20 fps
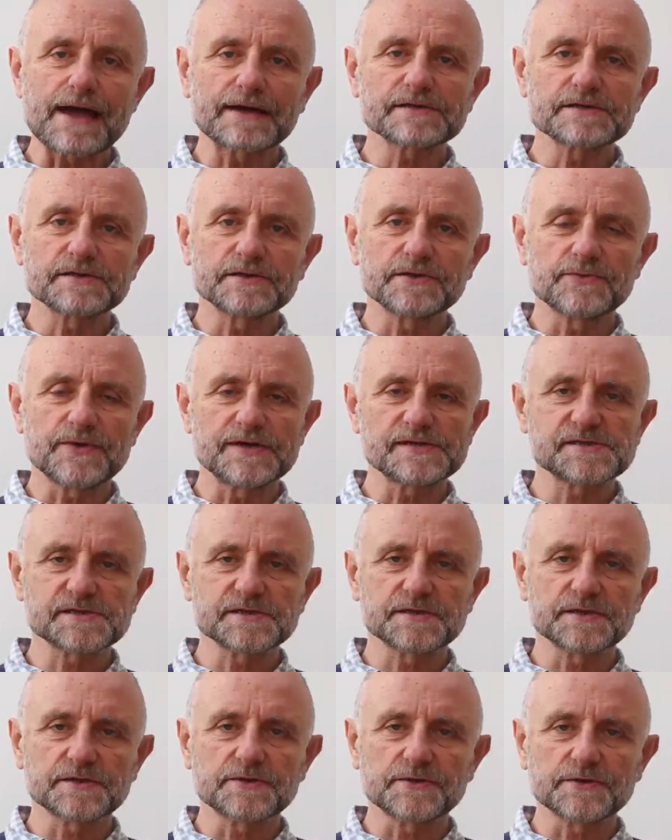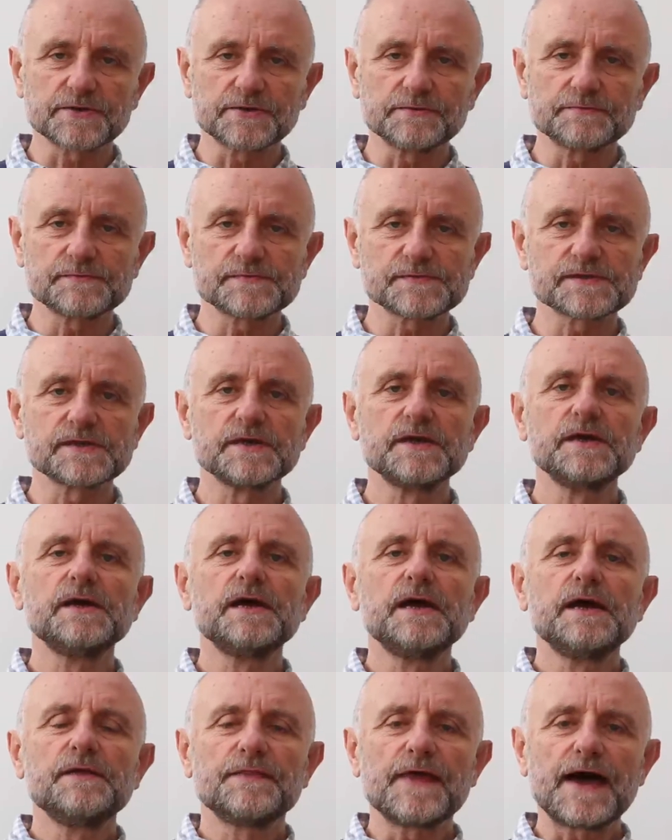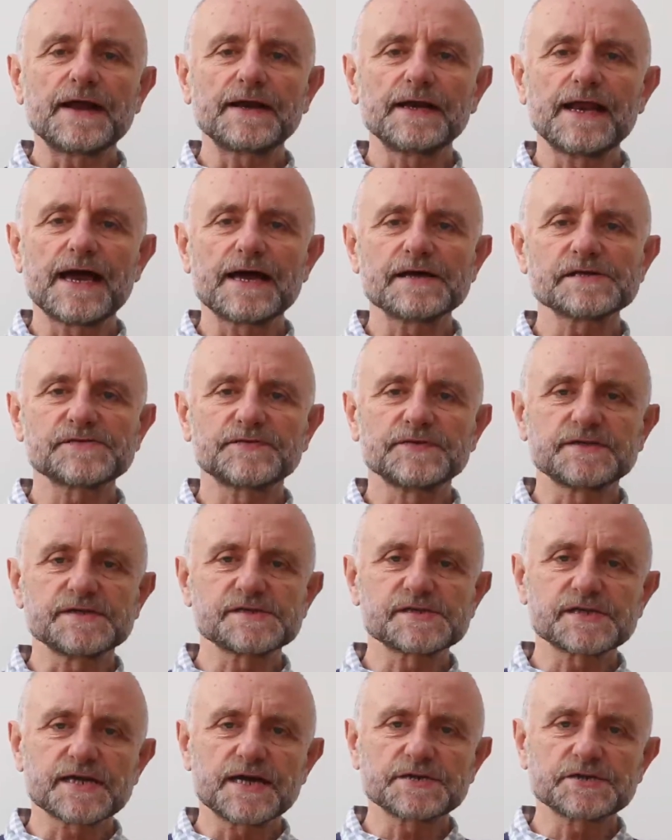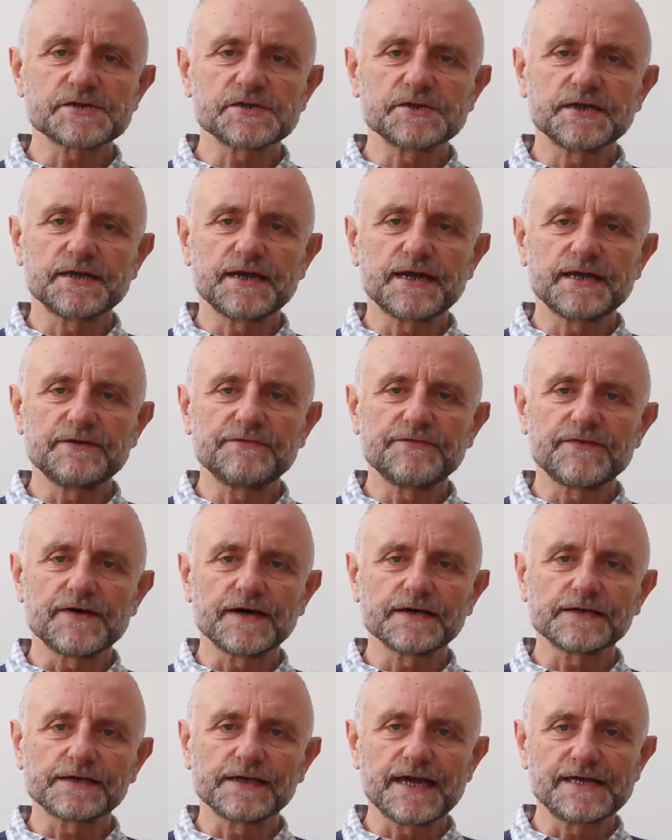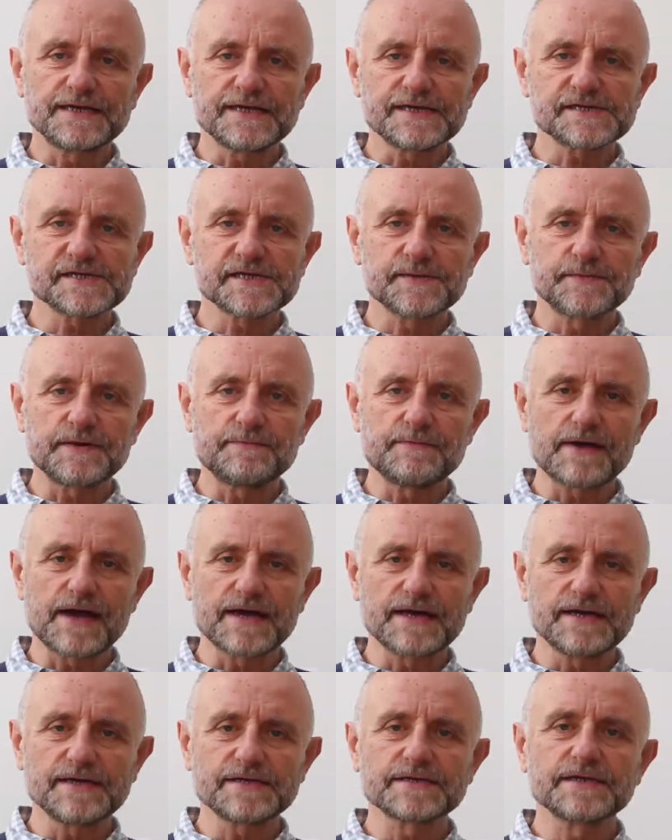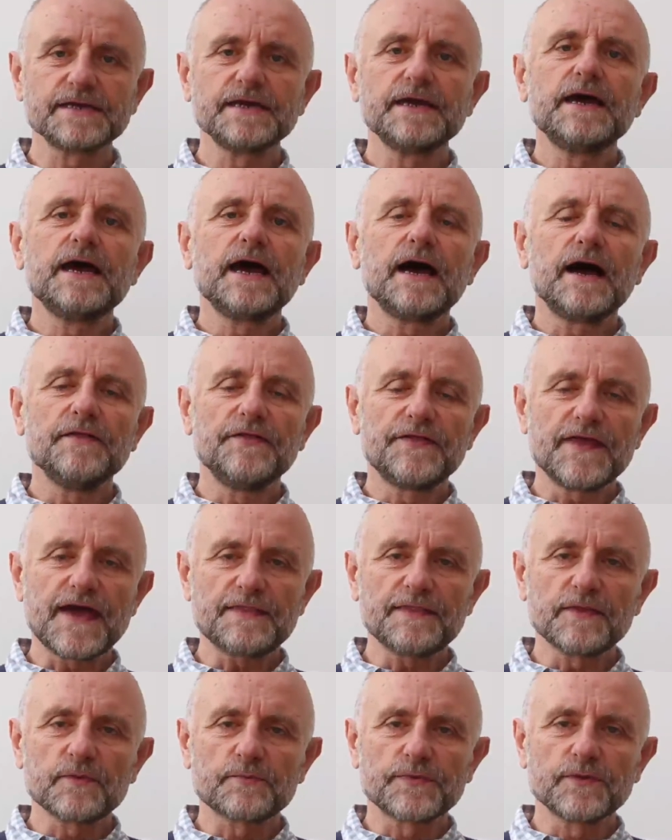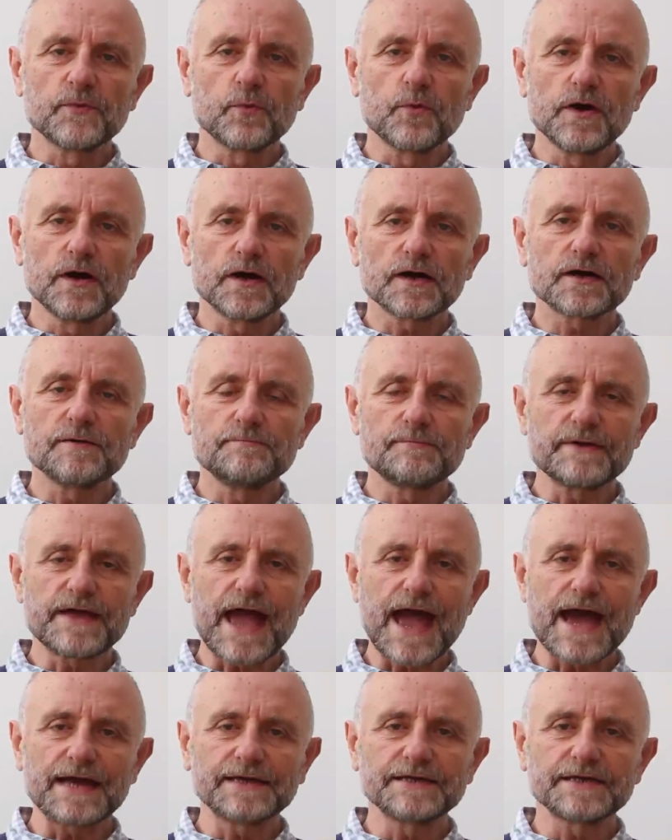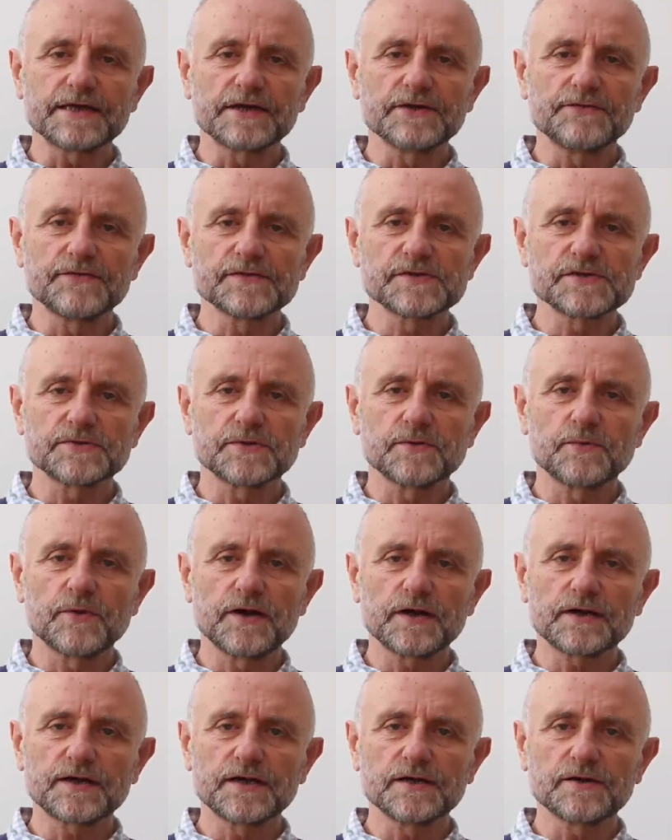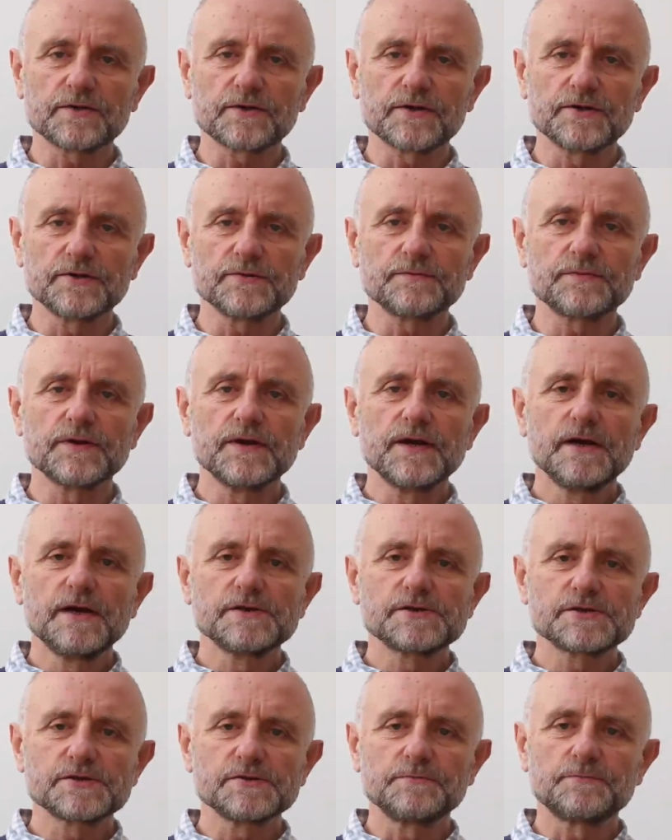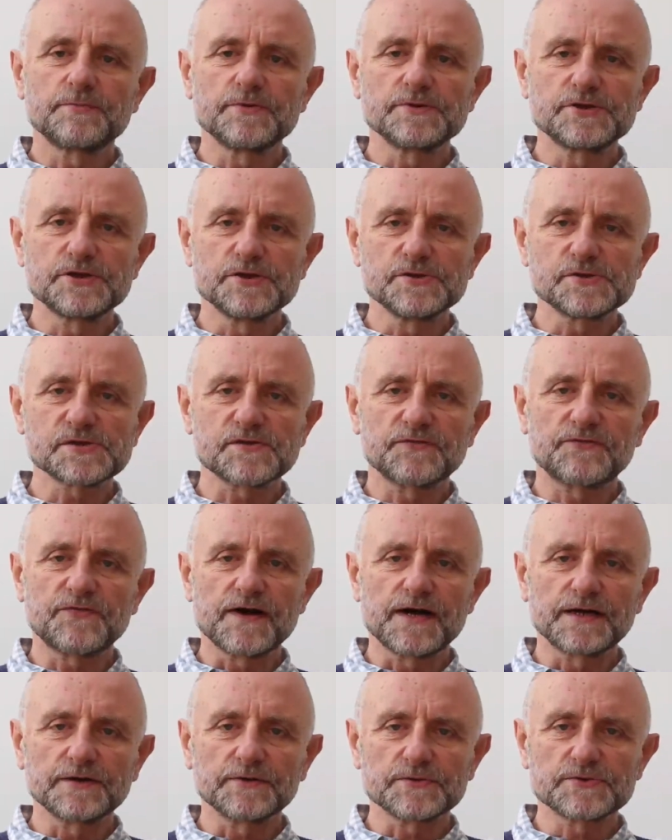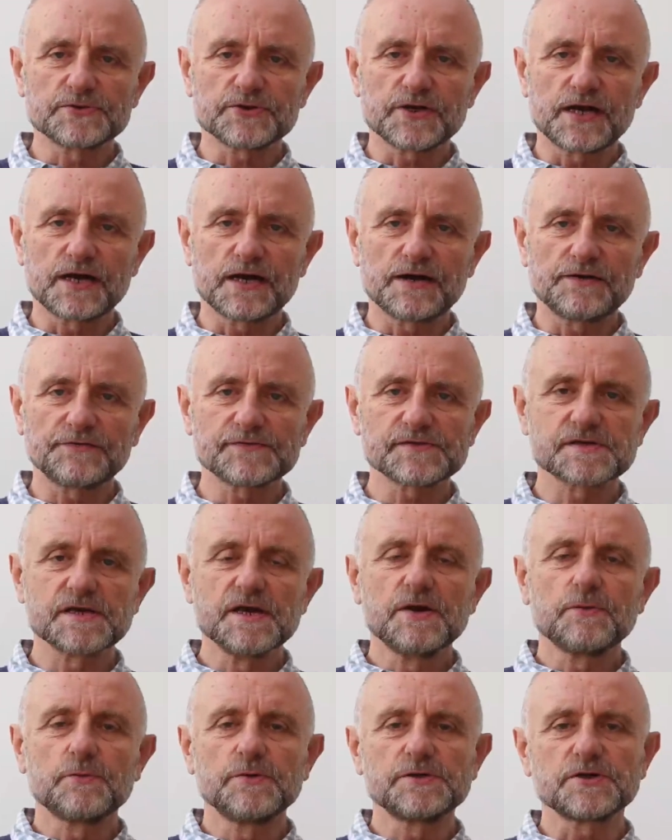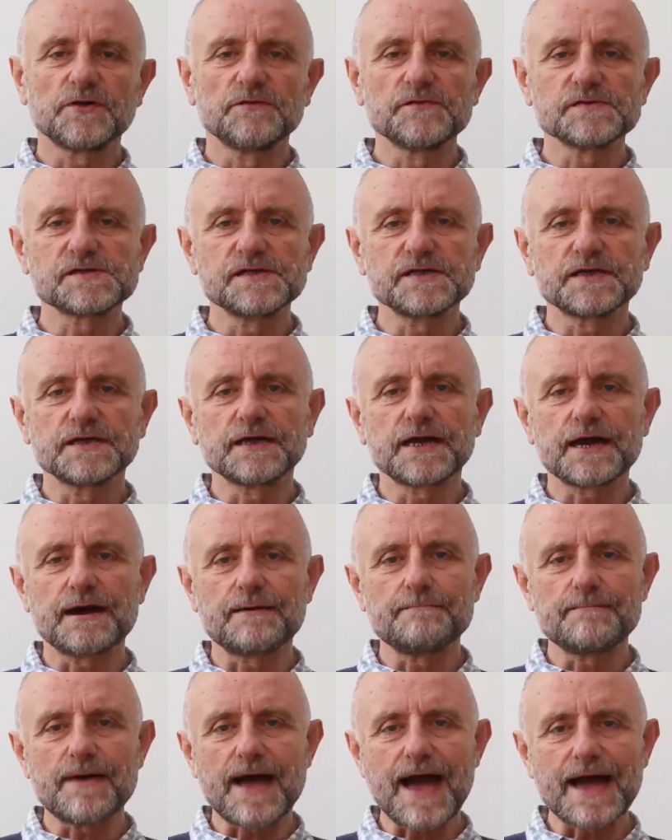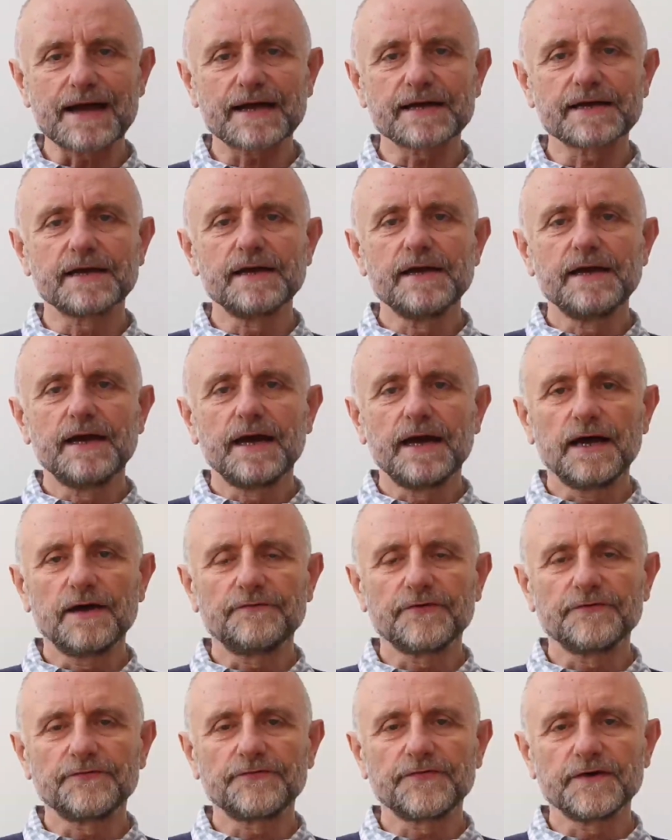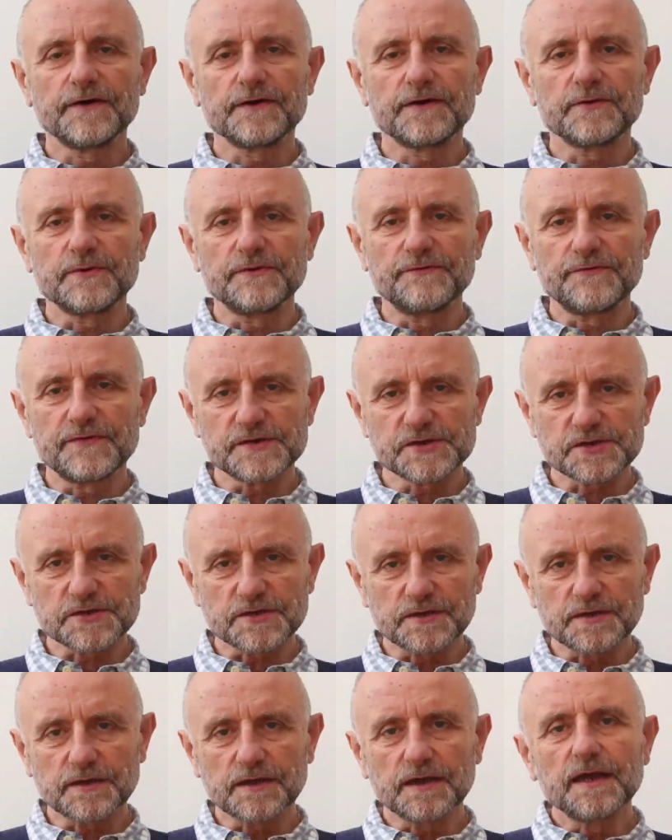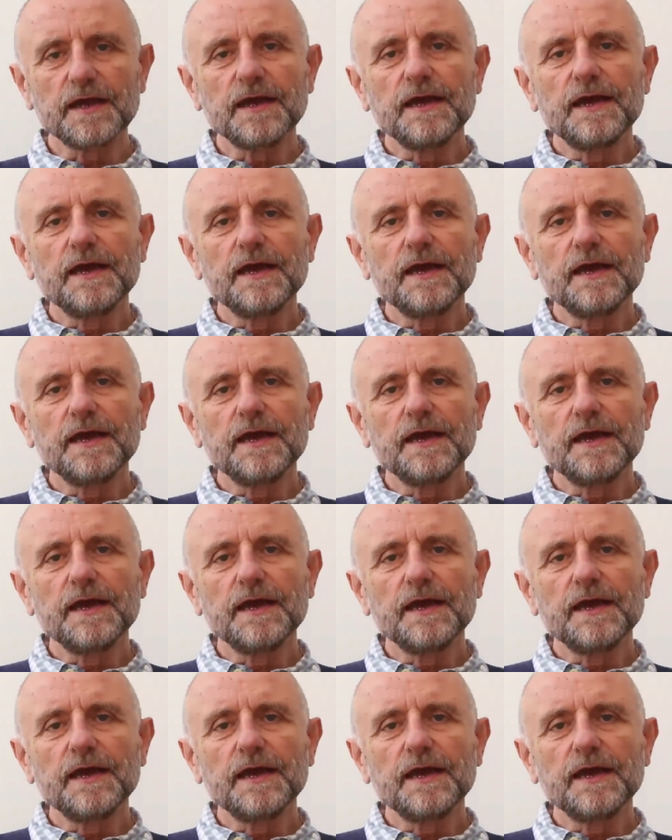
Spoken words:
back to the rest of the groups. That allows for discussion and any final edits to be made, and then the work can be handed over to a working group to produce a final draft, which obviously can come back for further revision.